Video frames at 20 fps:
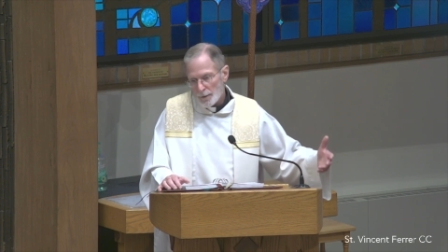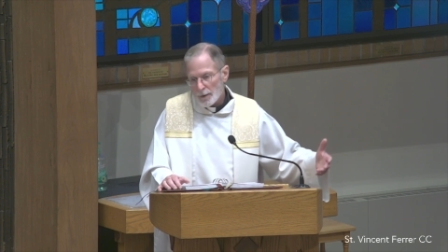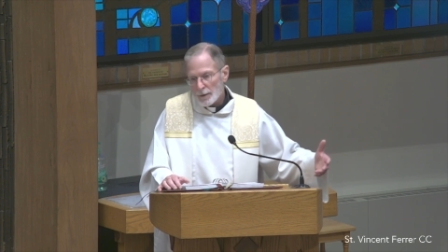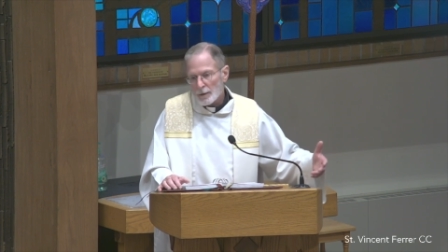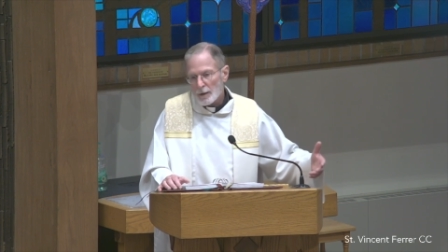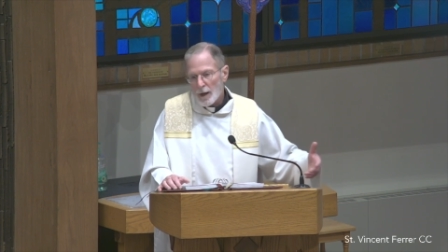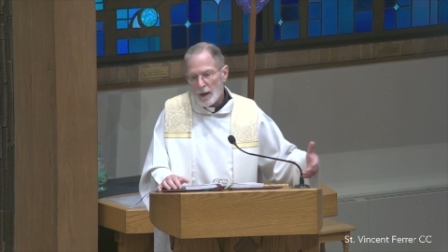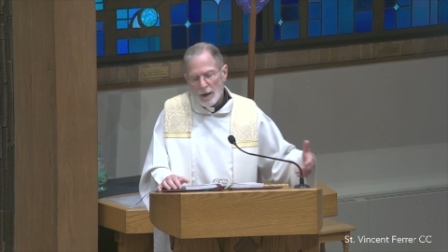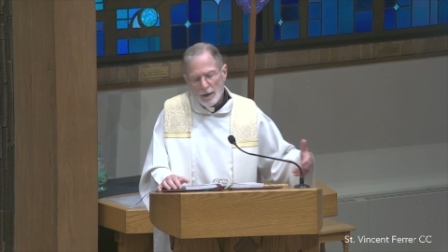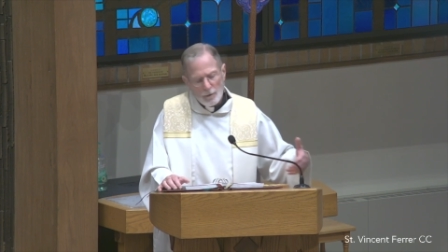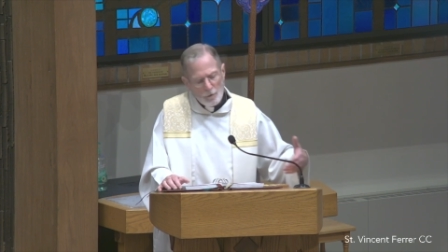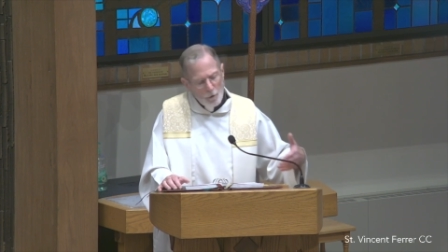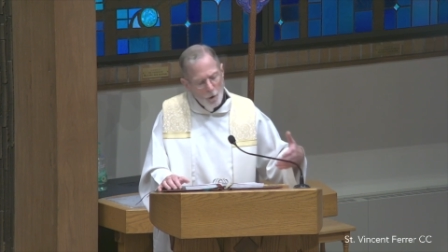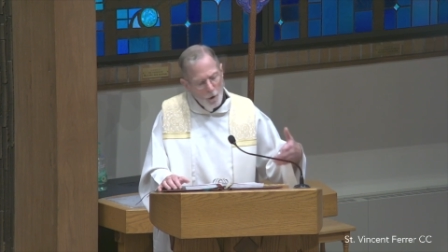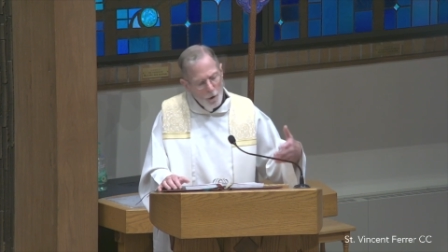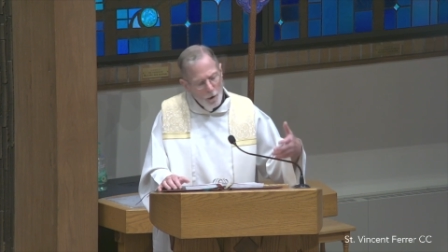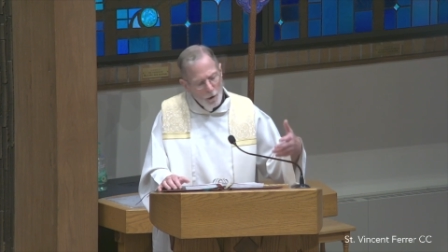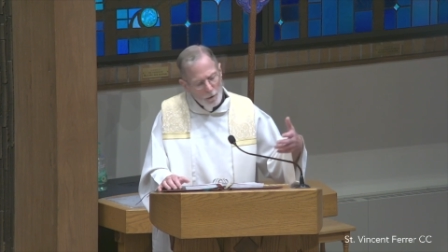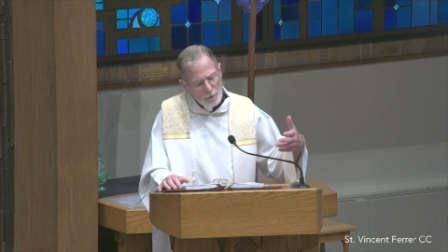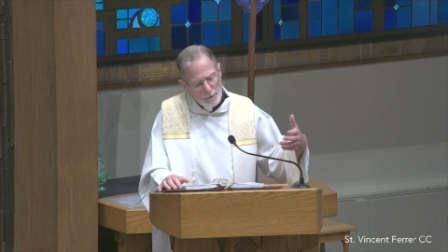that God
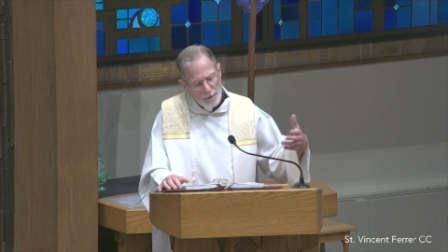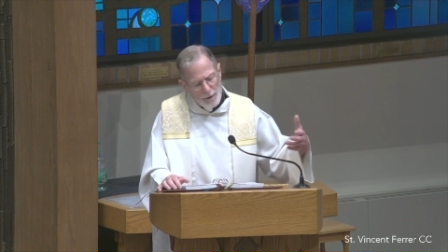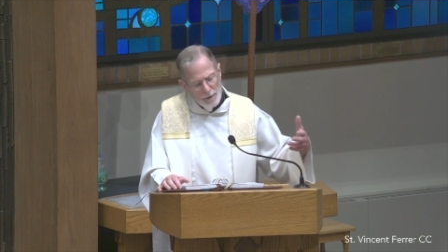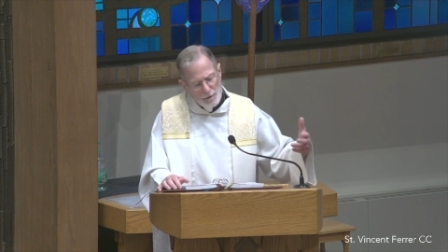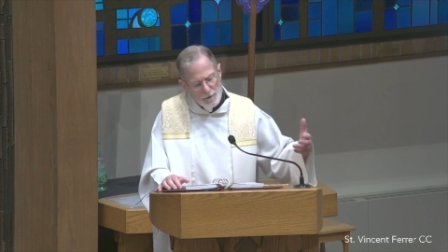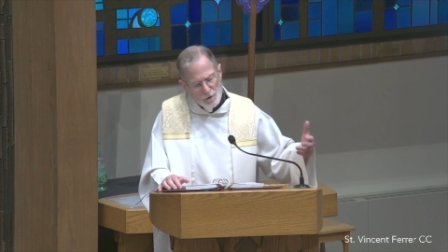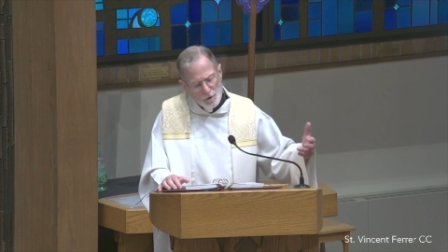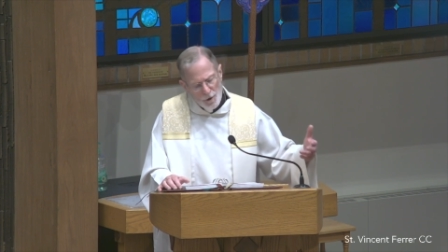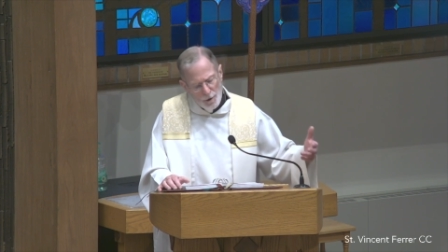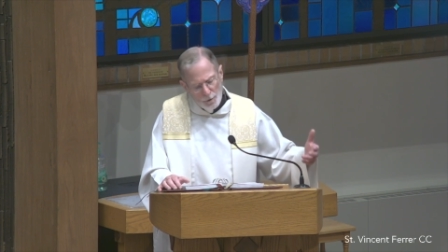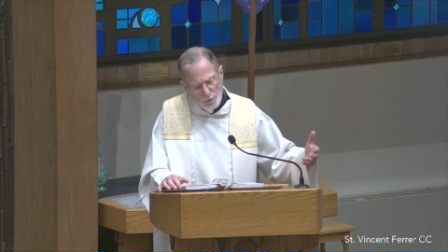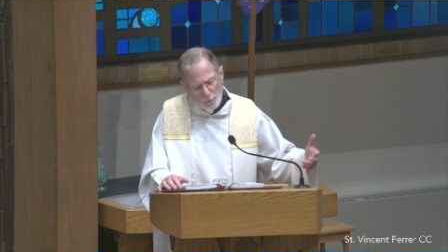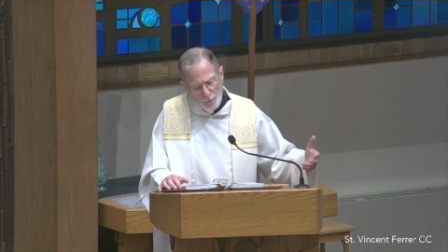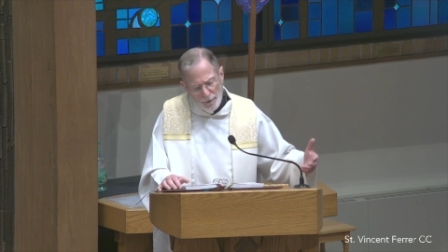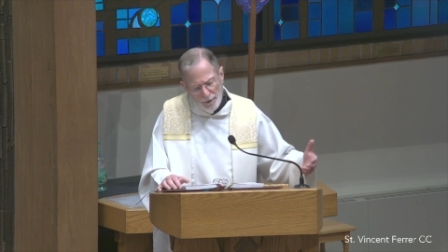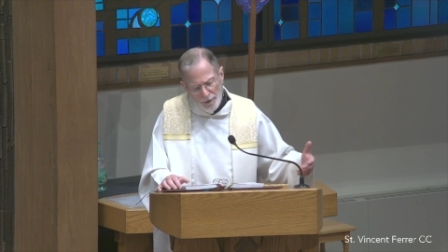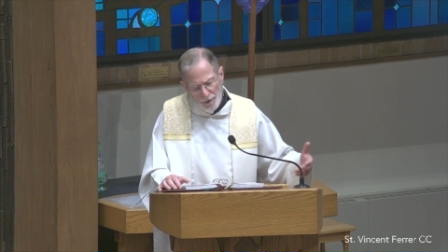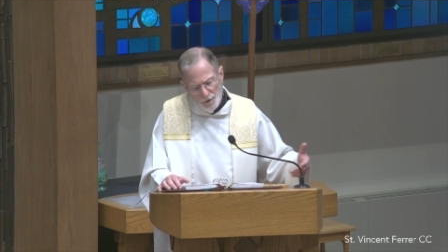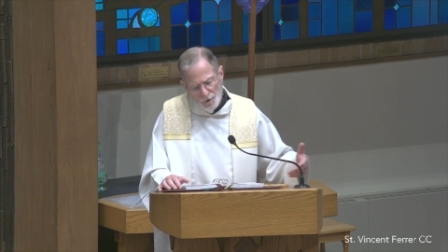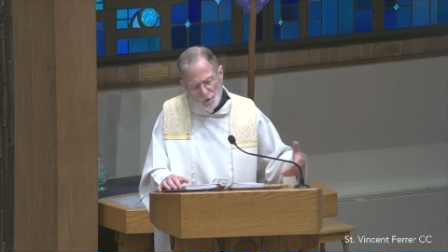called us
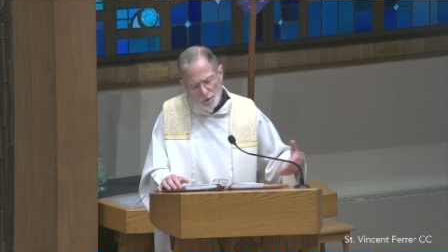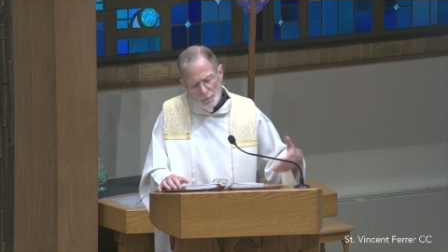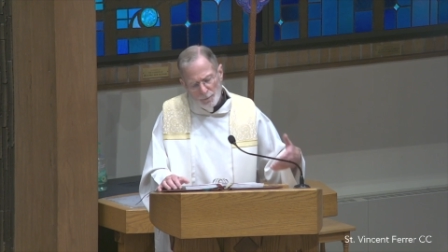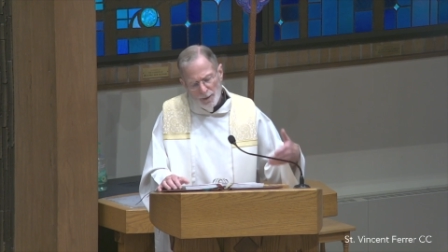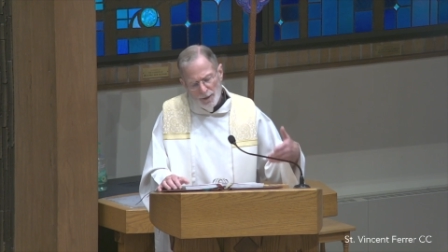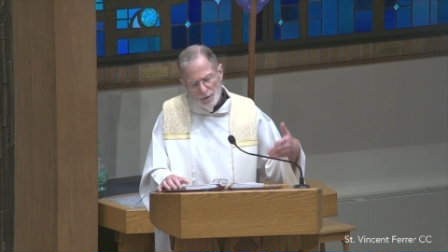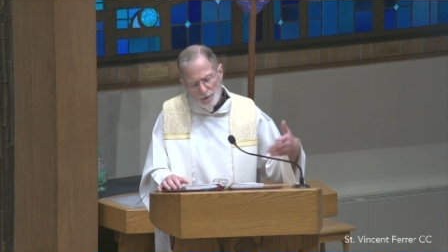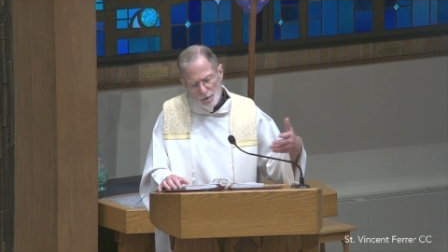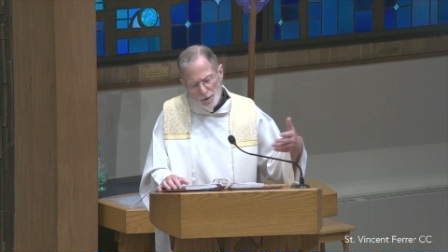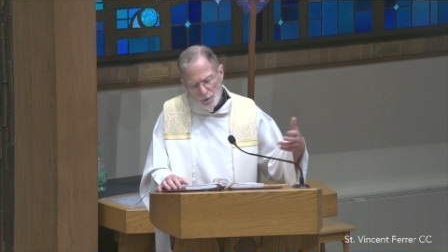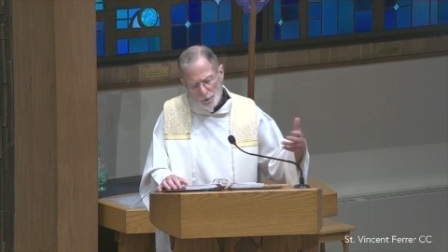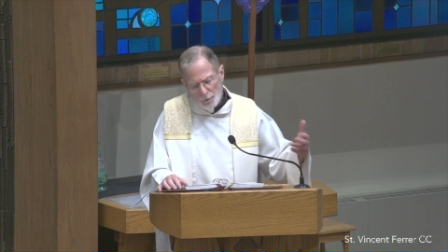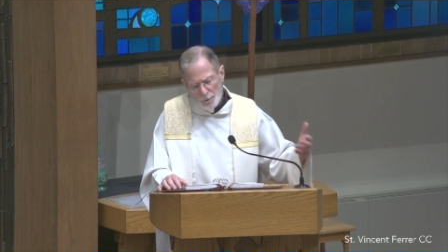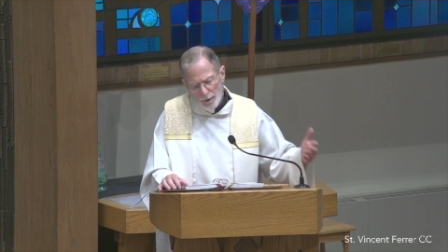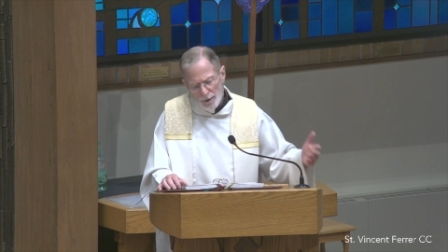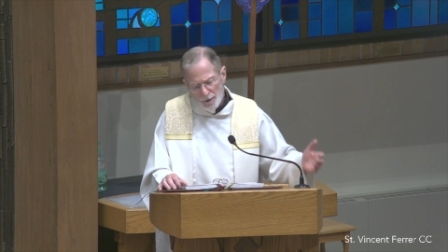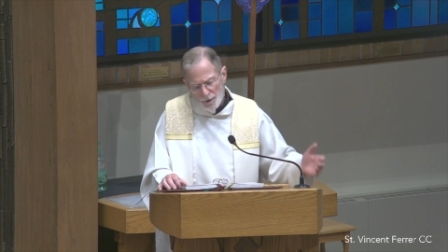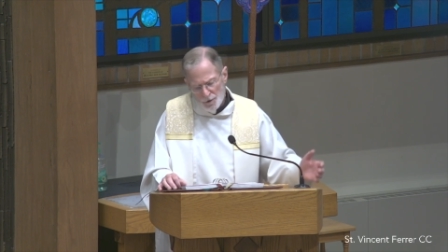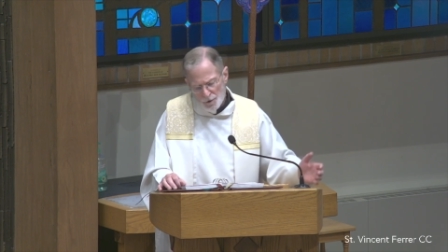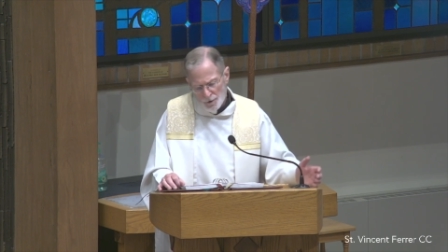generation by
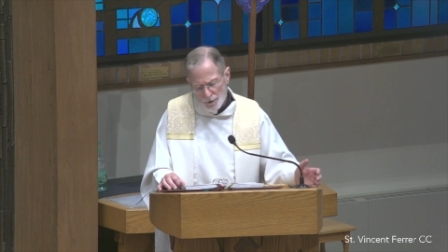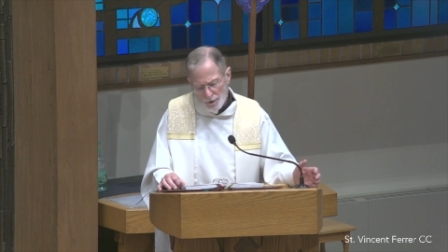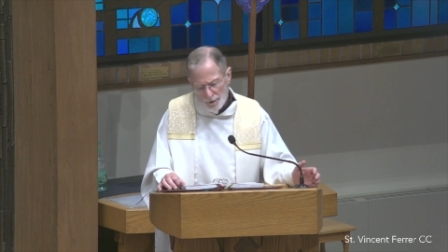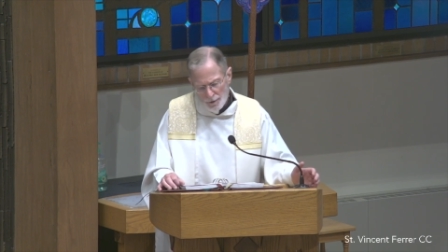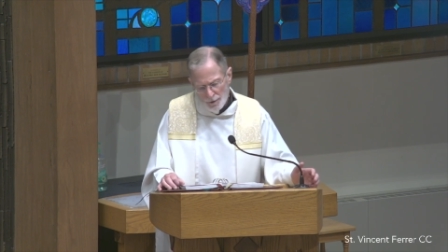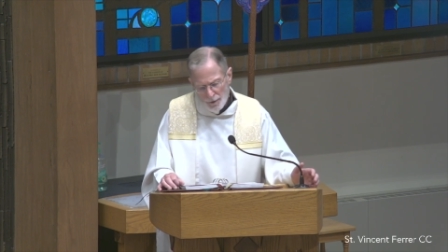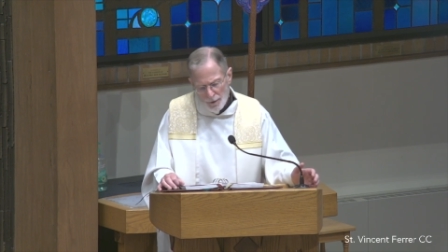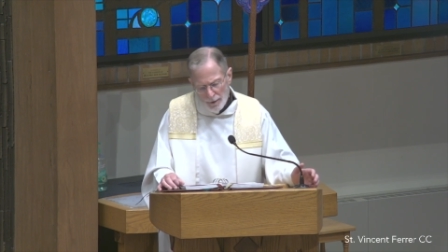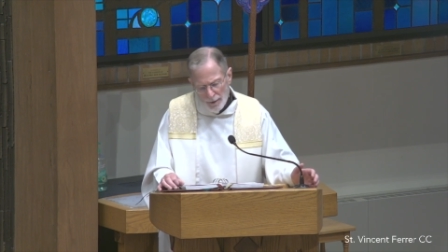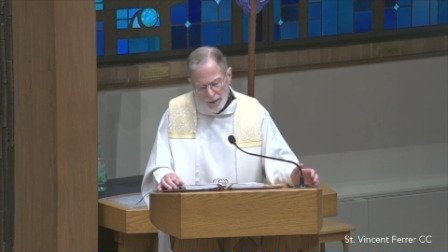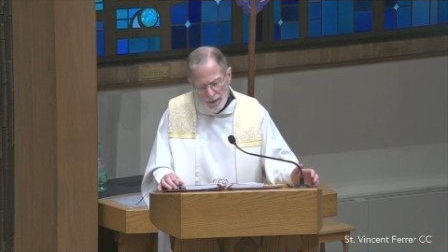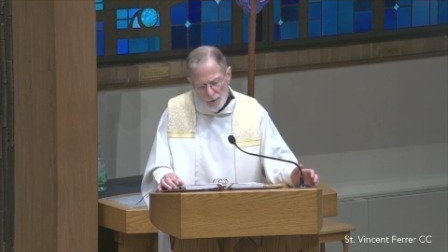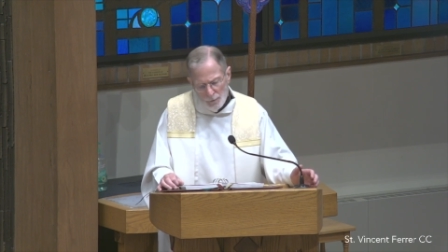generation